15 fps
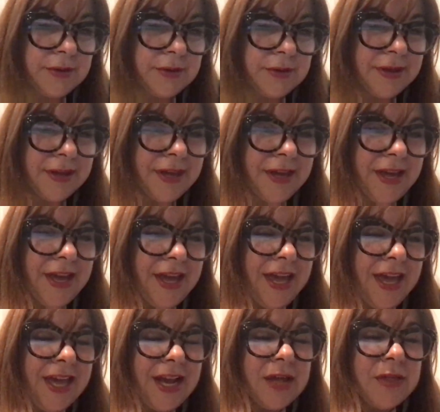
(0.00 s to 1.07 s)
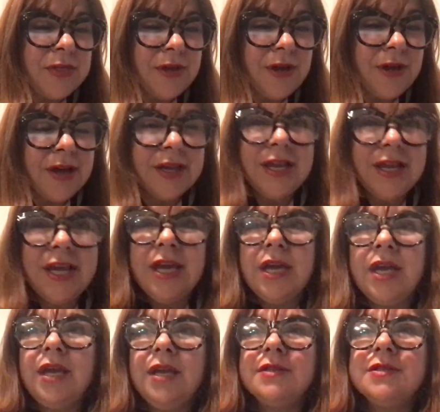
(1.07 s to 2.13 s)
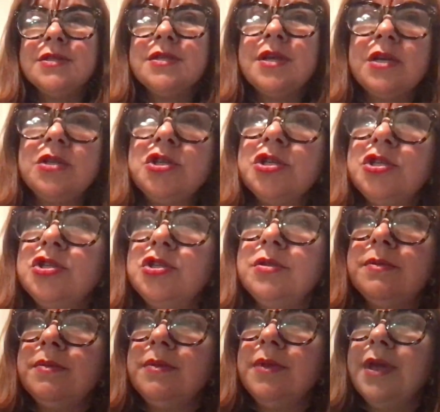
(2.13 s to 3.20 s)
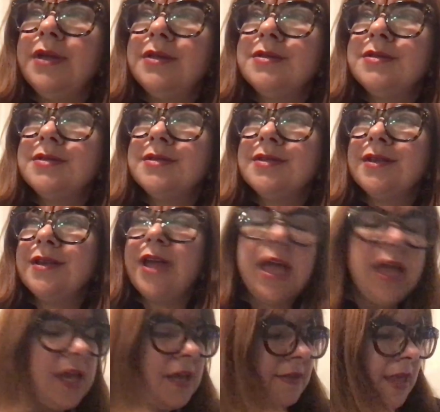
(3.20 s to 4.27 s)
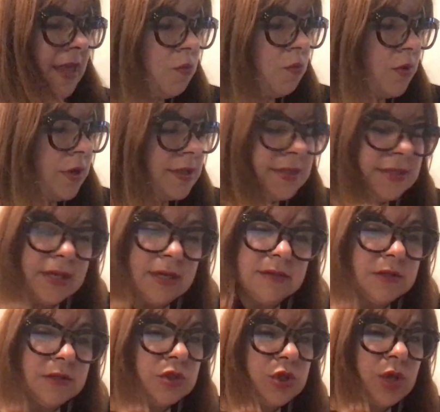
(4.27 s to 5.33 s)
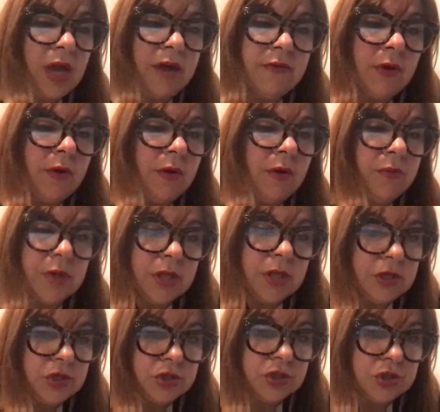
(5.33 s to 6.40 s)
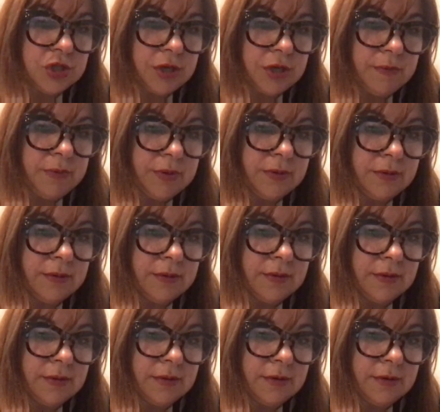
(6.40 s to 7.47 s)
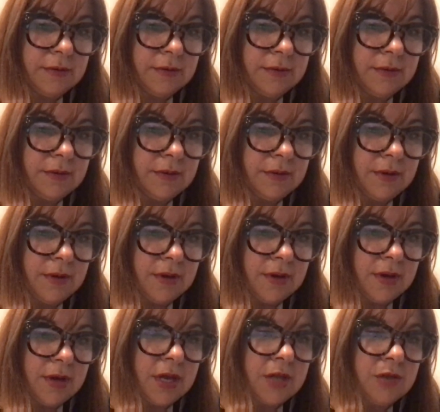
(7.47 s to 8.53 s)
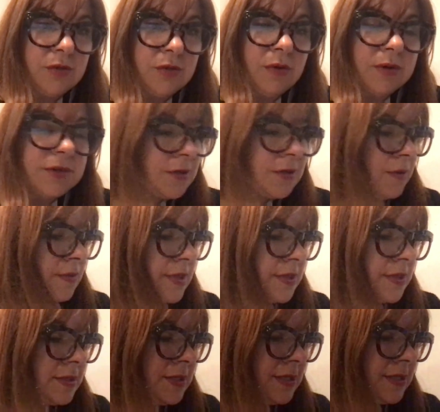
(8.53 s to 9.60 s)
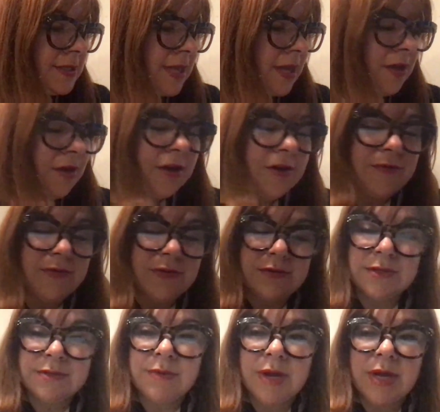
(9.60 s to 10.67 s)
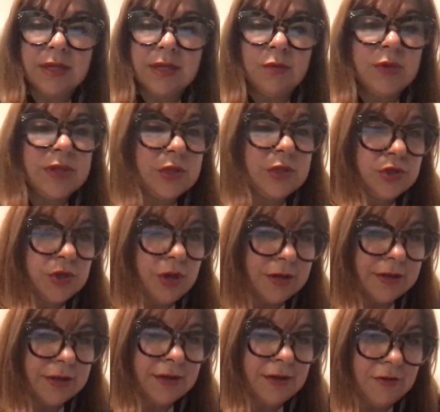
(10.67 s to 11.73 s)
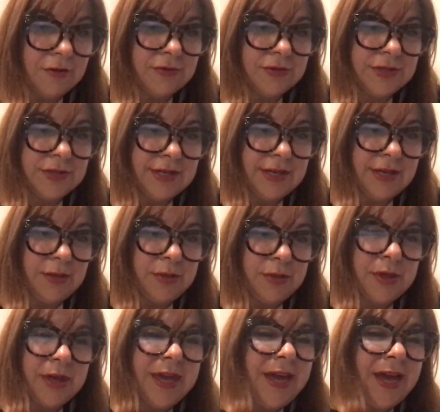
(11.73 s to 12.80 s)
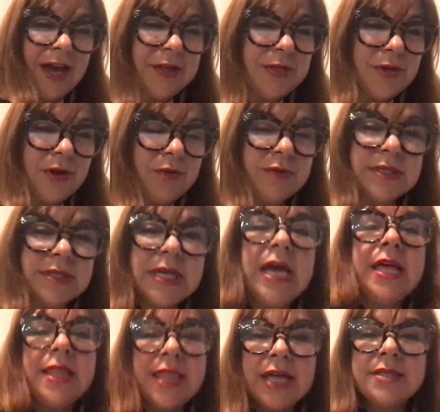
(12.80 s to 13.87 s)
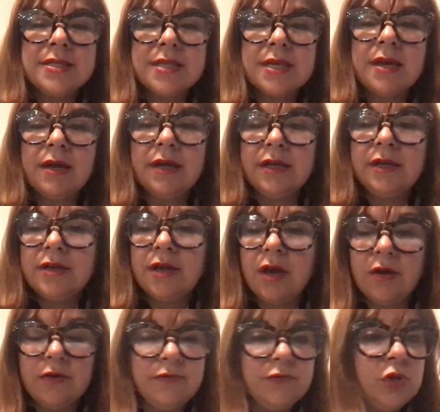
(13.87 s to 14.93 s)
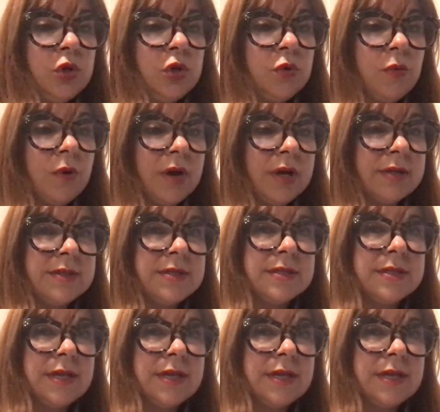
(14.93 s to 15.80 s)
Mm-hmm. And I thought it's such a it's in that one sentence you have a whole relationship mm-hmm. uh, and you also this detail of her smiling with the chocolate covered teeth i thought was that's the kind of nuance